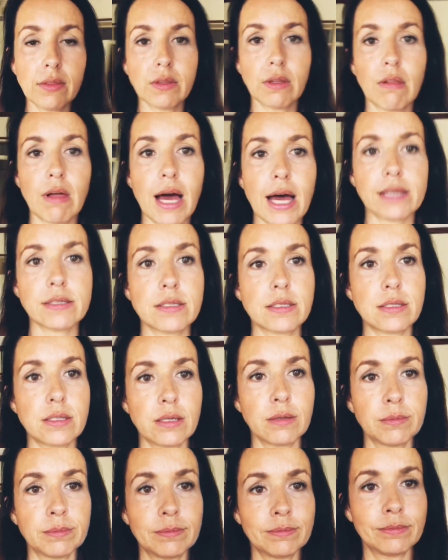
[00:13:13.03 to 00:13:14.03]
the last
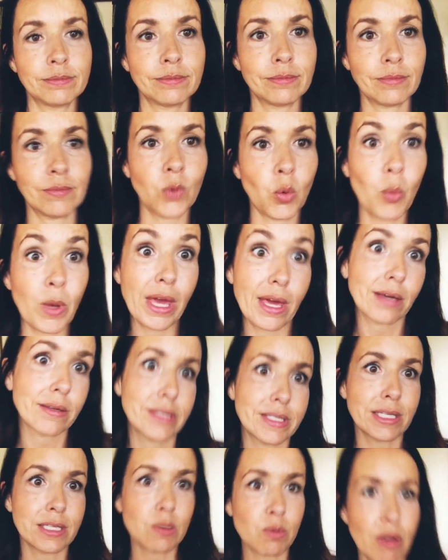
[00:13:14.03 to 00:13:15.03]
week
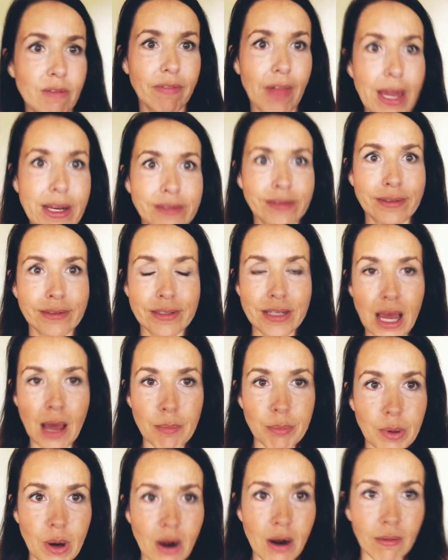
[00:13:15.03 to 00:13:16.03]
since we've lightened
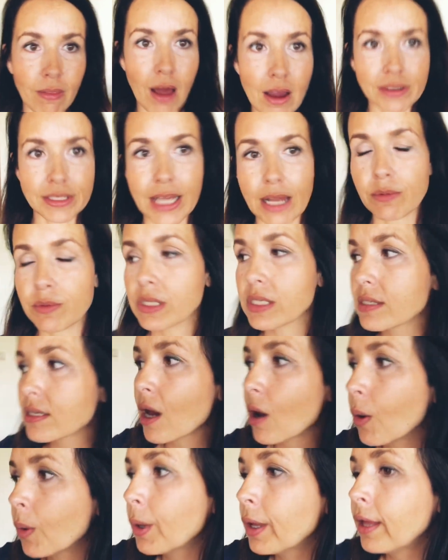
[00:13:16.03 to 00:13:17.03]
up our lockdown.
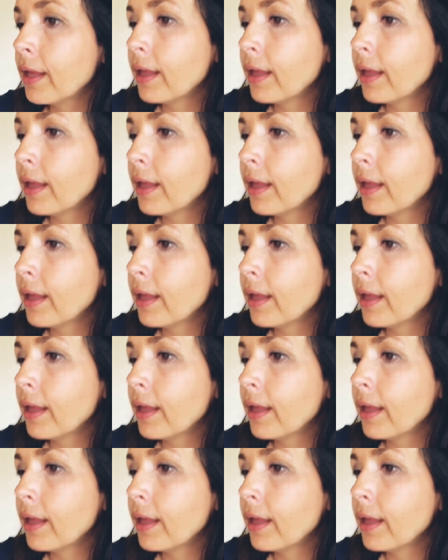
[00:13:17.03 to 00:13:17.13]
So,